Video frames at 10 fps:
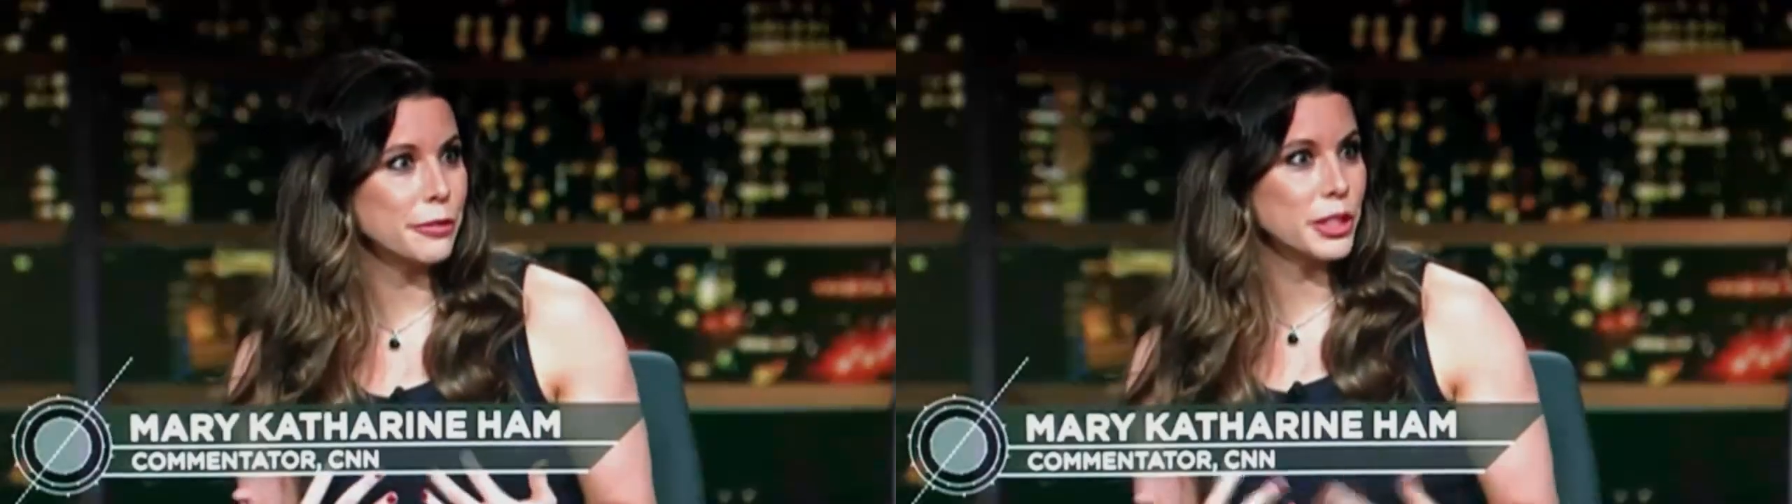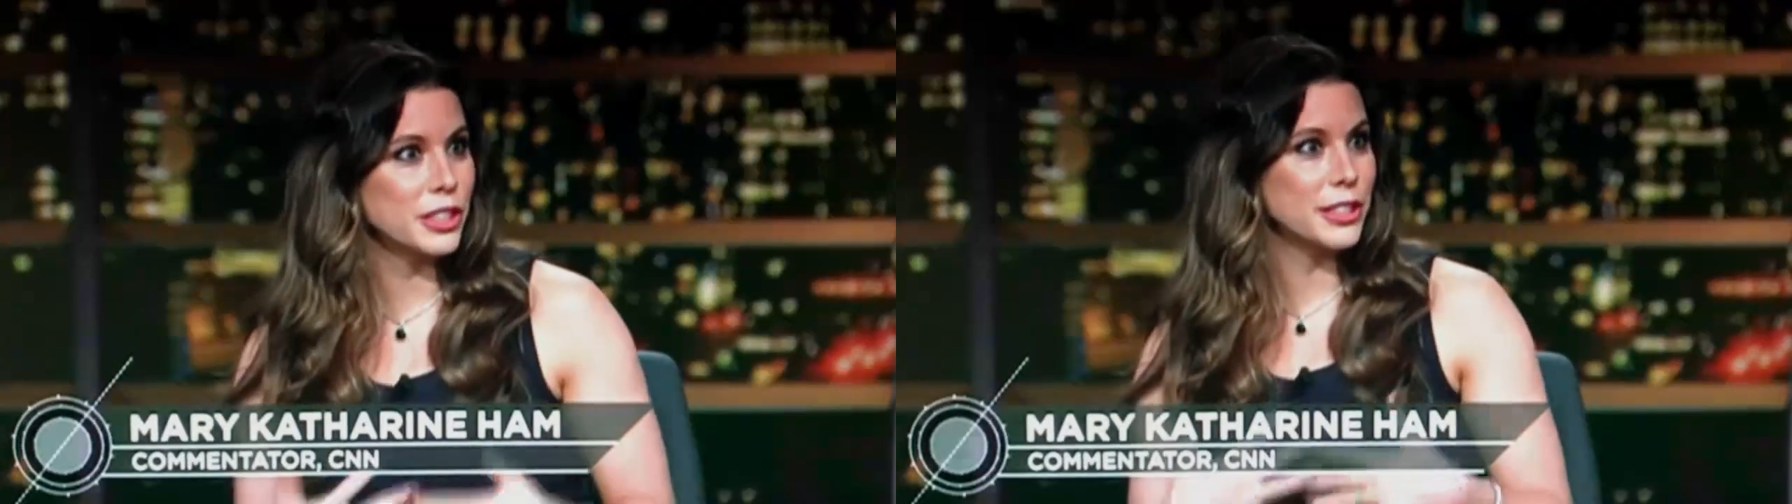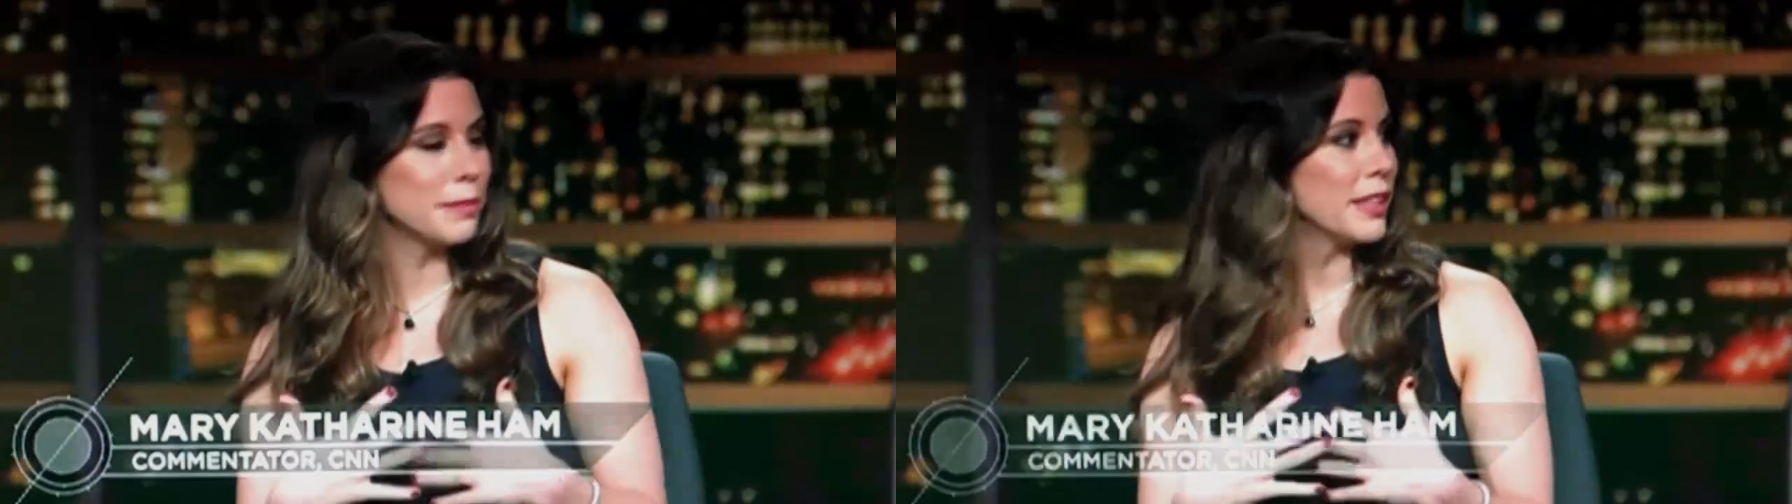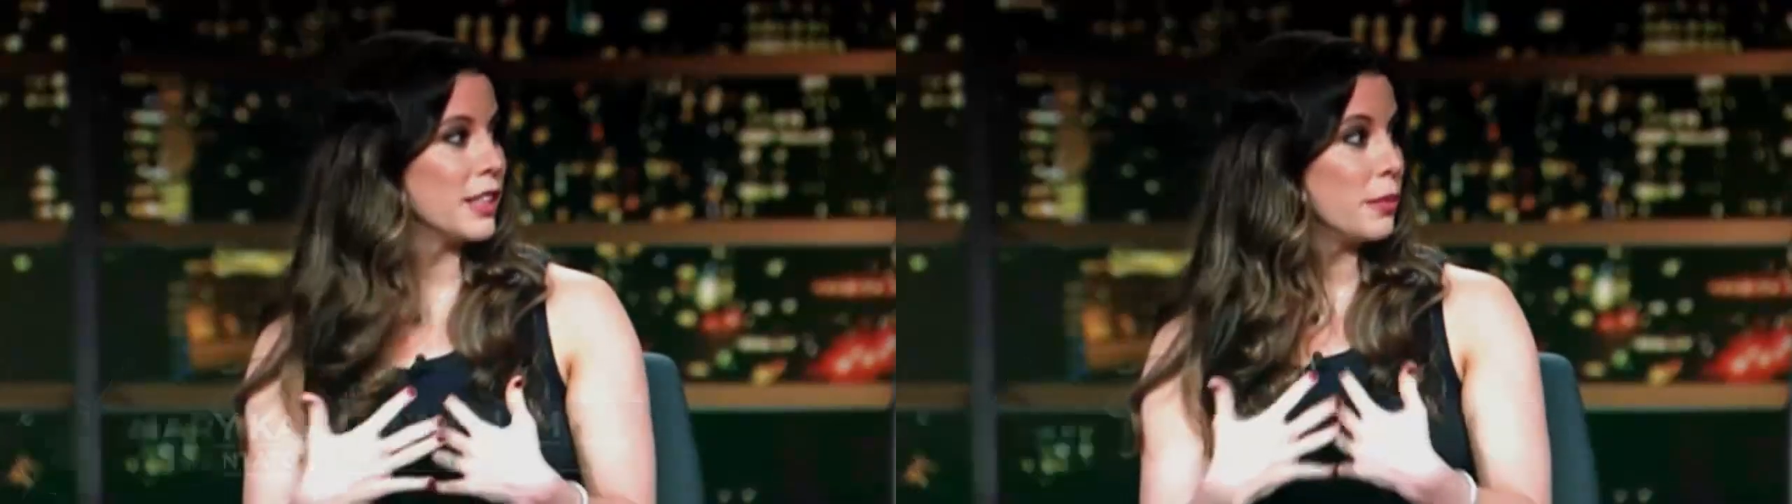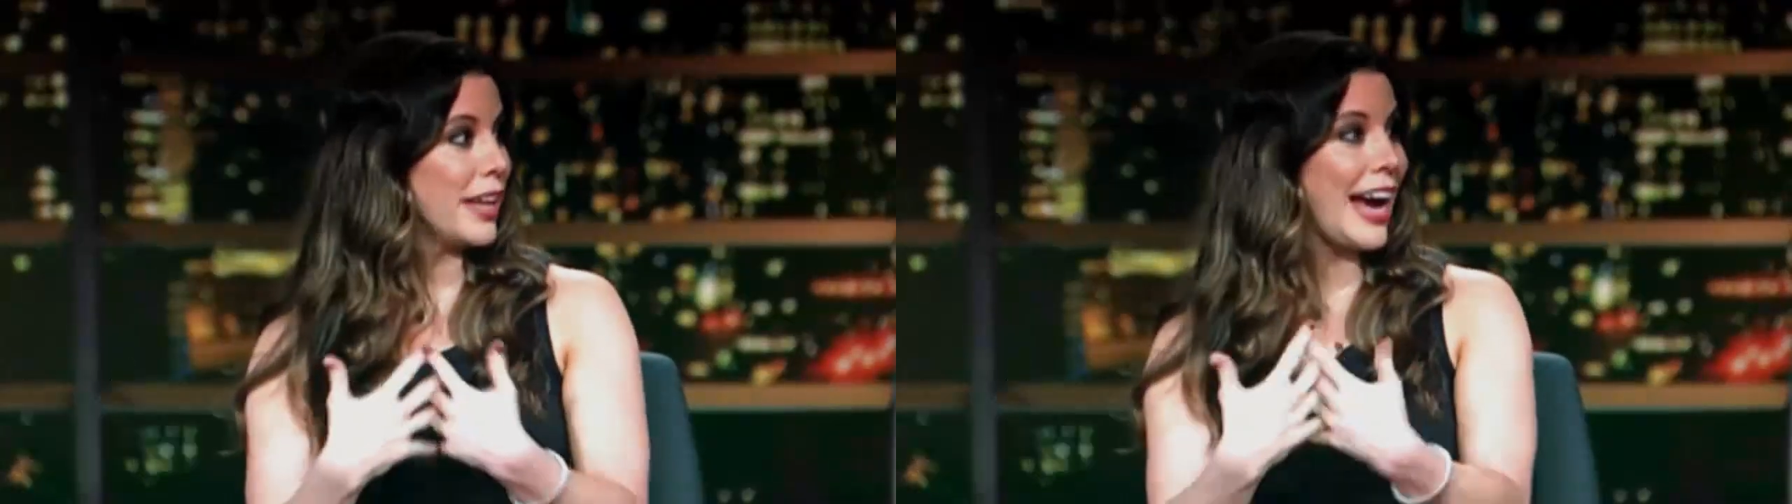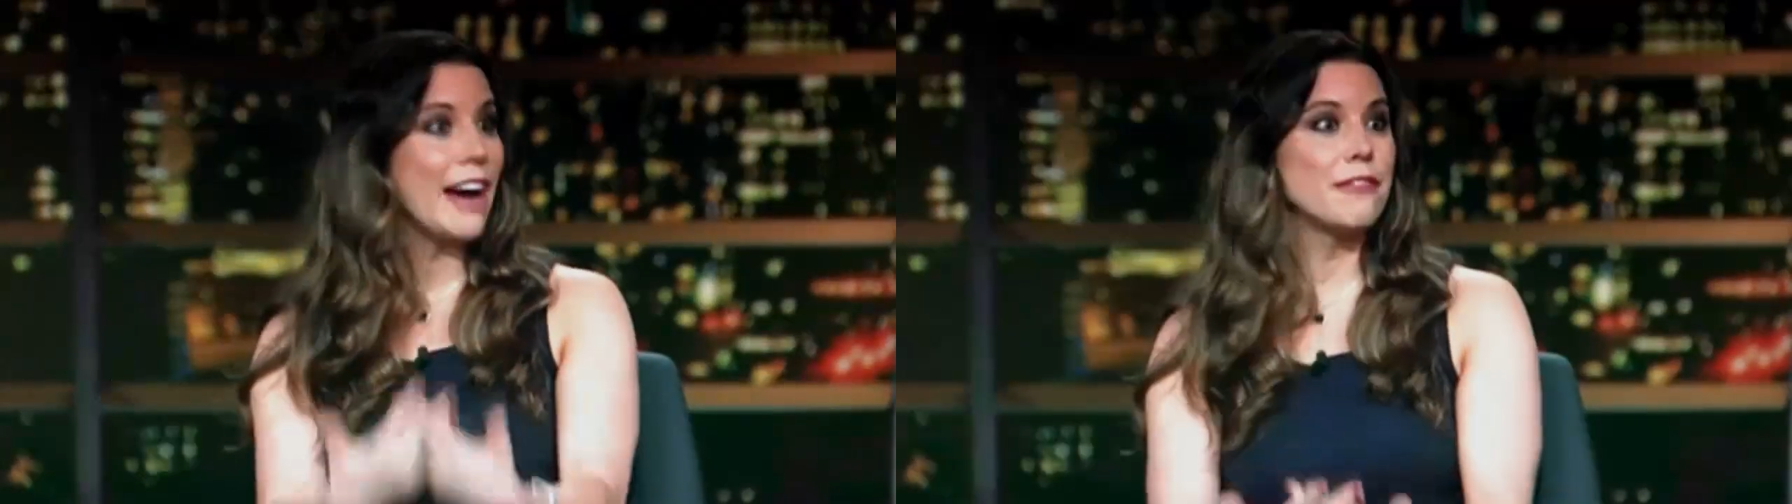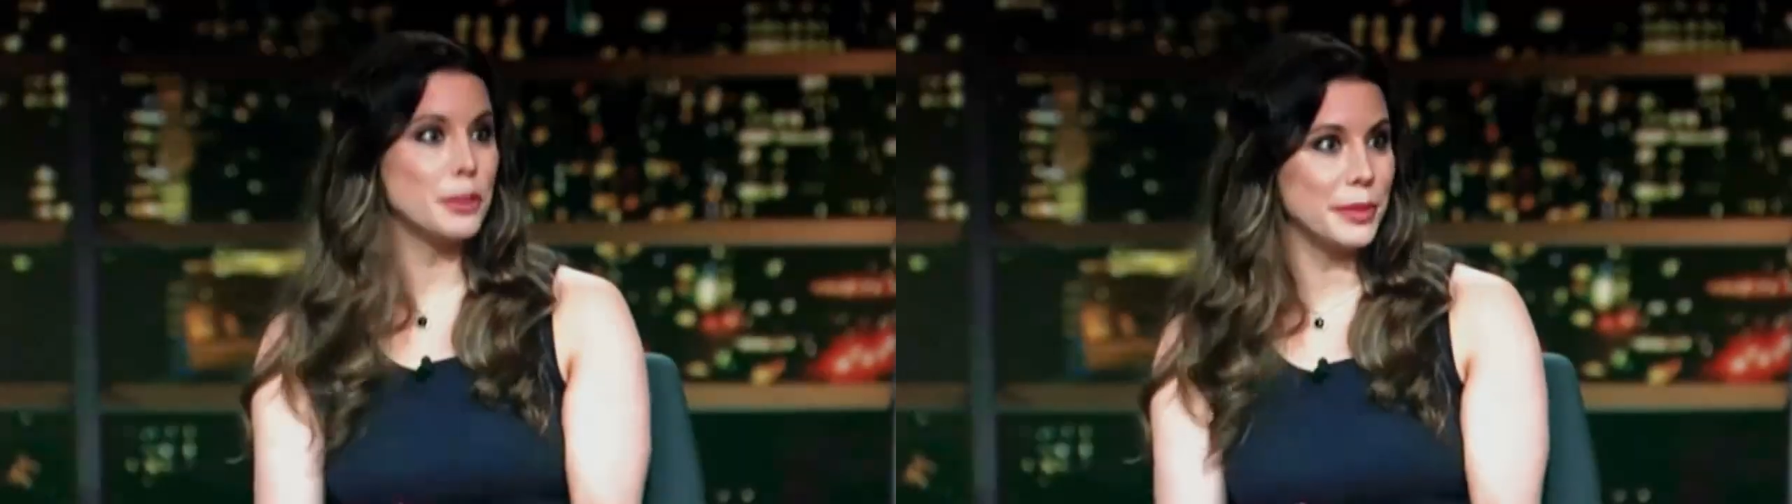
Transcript: which is something that we have